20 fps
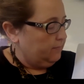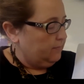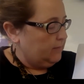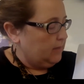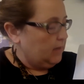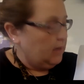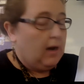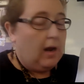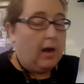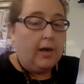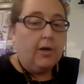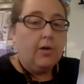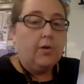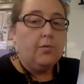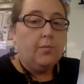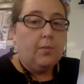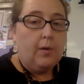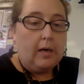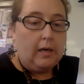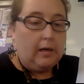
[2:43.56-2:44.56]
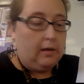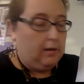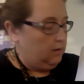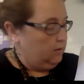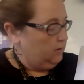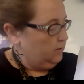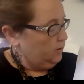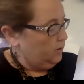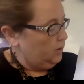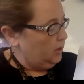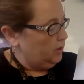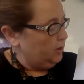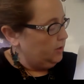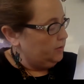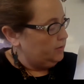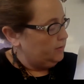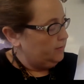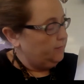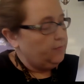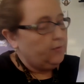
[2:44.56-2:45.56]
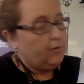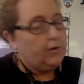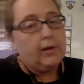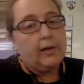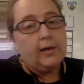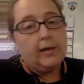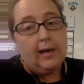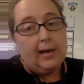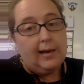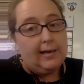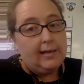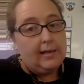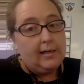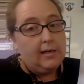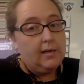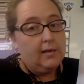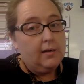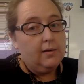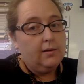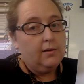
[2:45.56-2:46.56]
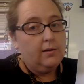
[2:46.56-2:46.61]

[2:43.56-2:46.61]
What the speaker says: An iron ring, you could use it for a guide.